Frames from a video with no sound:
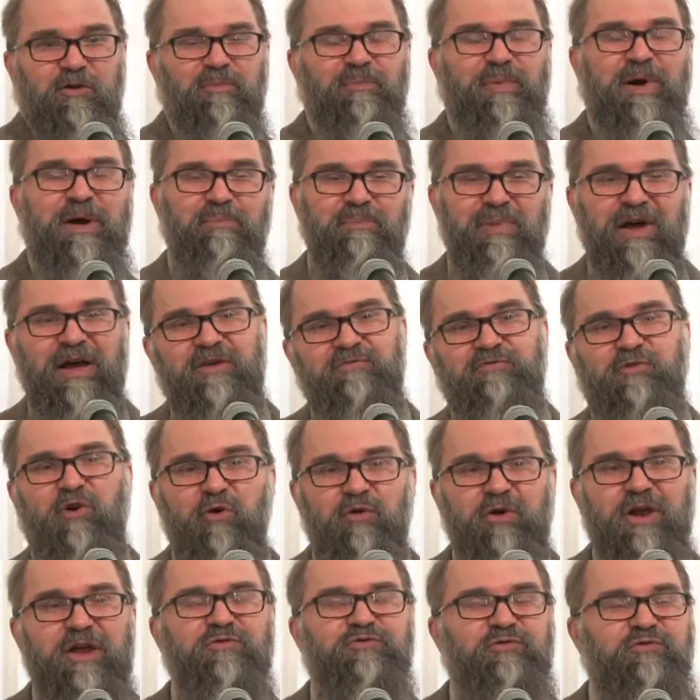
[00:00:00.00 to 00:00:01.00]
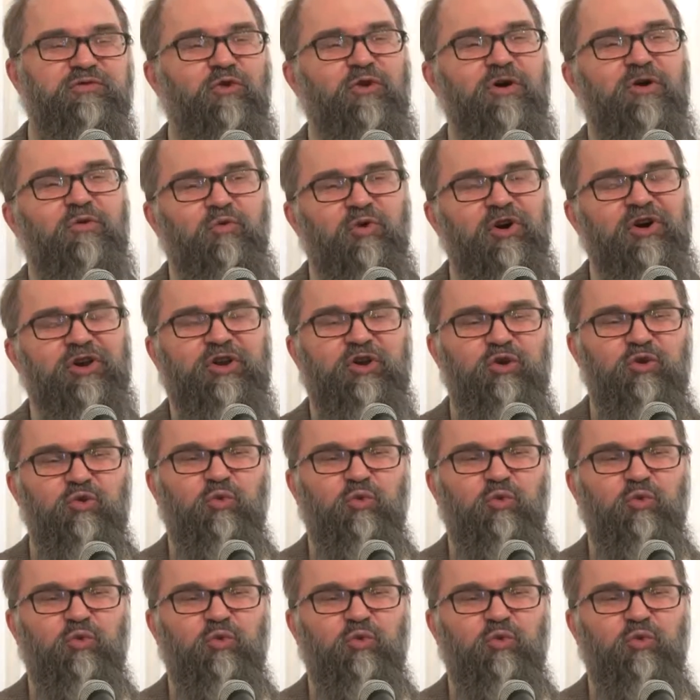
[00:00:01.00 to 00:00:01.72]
but by voting for what you